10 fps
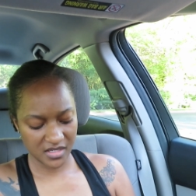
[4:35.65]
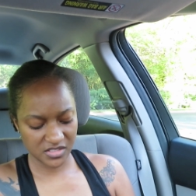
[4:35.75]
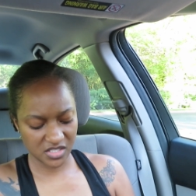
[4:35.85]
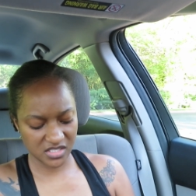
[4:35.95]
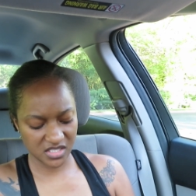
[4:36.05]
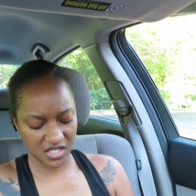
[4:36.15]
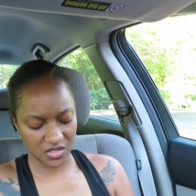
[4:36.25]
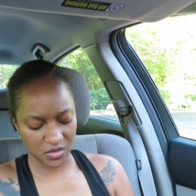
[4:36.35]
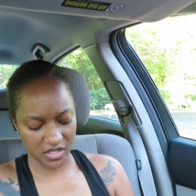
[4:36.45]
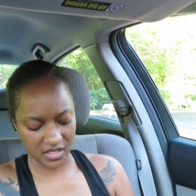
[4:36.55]
It started to get
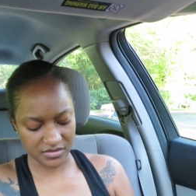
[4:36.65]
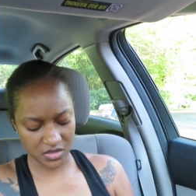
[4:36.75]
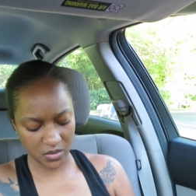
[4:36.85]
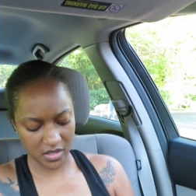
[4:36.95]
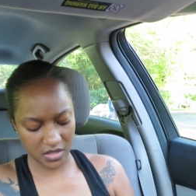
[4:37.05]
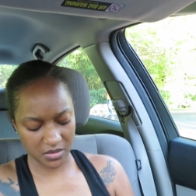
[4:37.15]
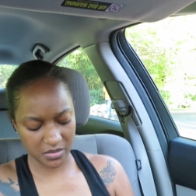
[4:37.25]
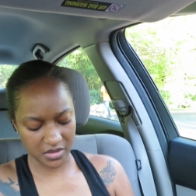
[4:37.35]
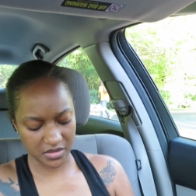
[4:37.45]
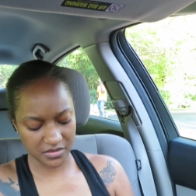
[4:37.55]
annoying after a while,
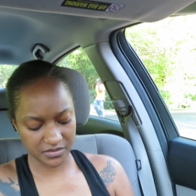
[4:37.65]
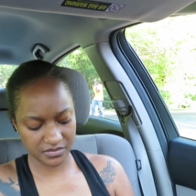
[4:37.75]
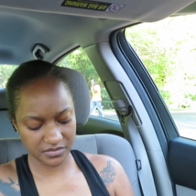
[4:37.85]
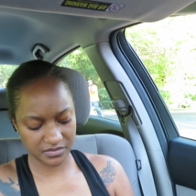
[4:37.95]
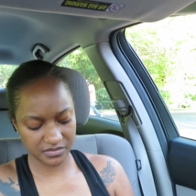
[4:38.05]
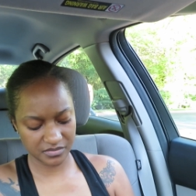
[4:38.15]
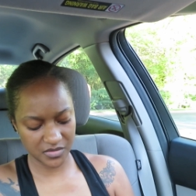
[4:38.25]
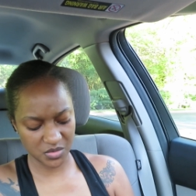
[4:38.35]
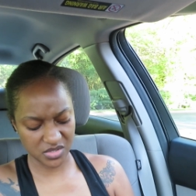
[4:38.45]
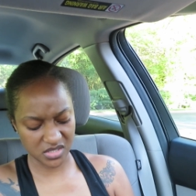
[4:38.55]
but it
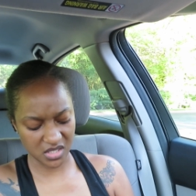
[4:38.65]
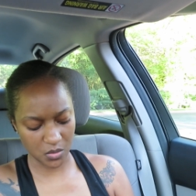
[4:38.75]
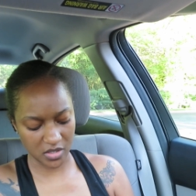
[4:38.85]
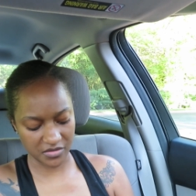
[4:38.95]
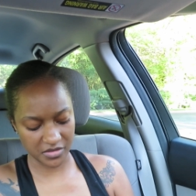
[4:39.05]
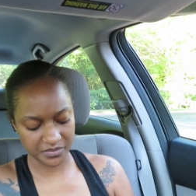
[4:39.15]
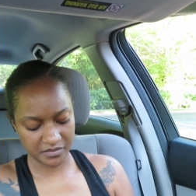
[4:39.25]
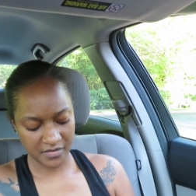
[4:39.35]
was just like, whatever.